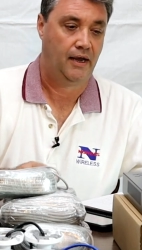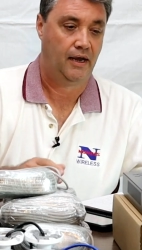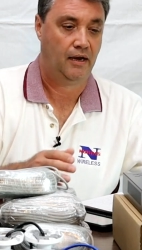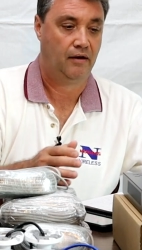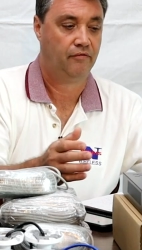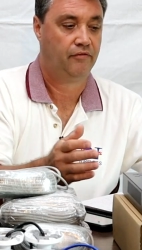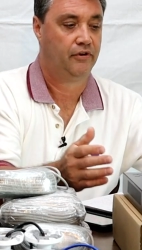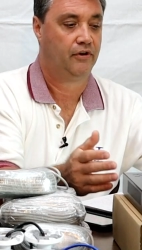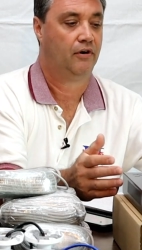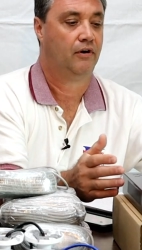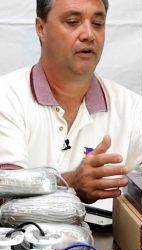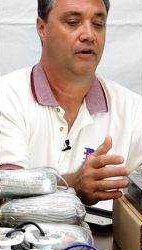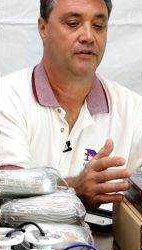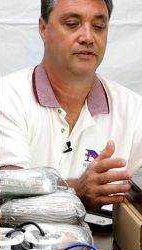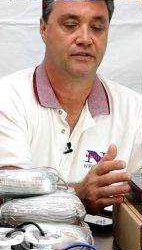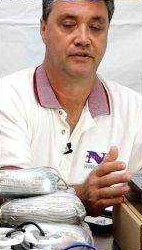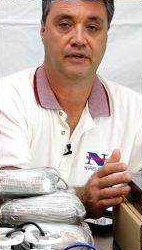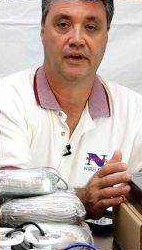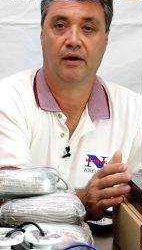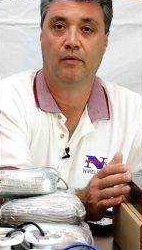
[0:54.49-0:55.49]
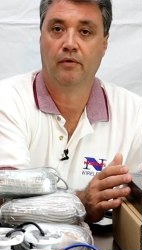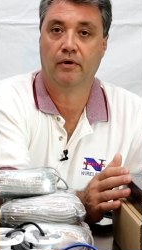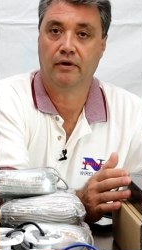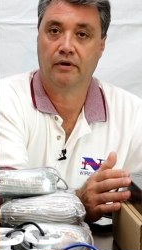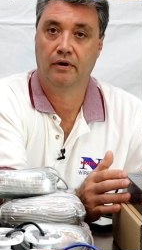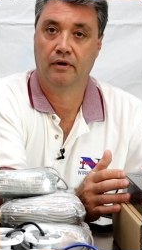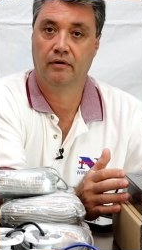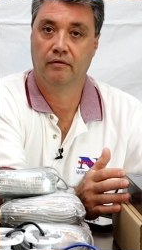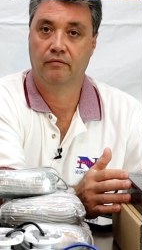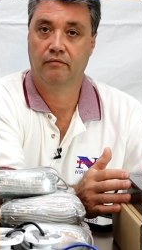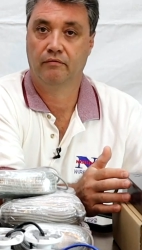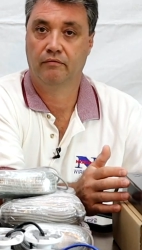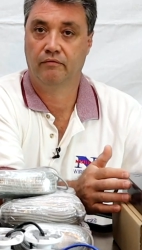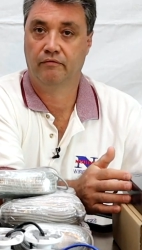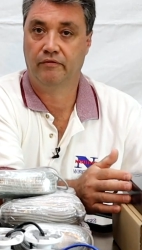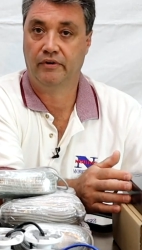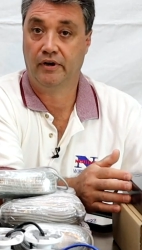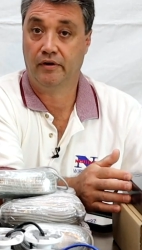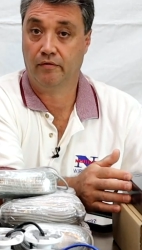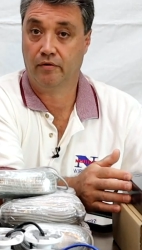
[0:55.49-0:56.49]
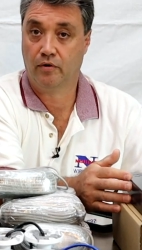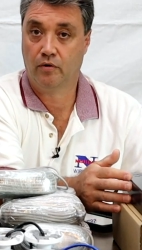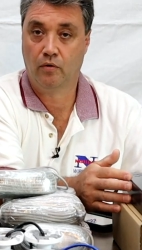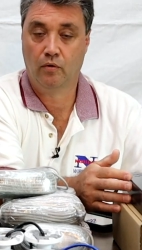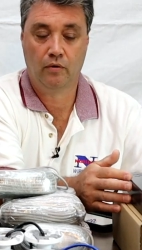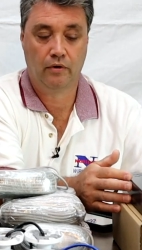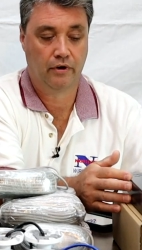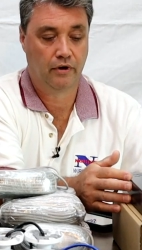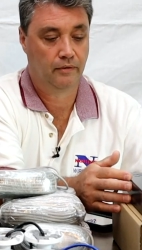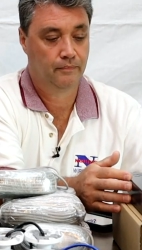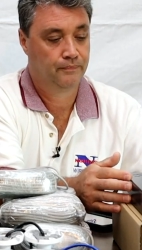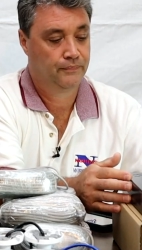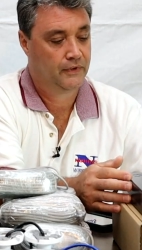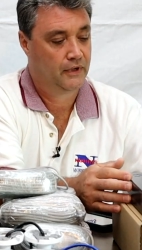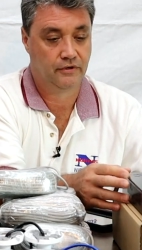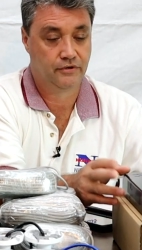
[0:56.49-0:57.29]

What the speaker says: NVR is a network video recorder.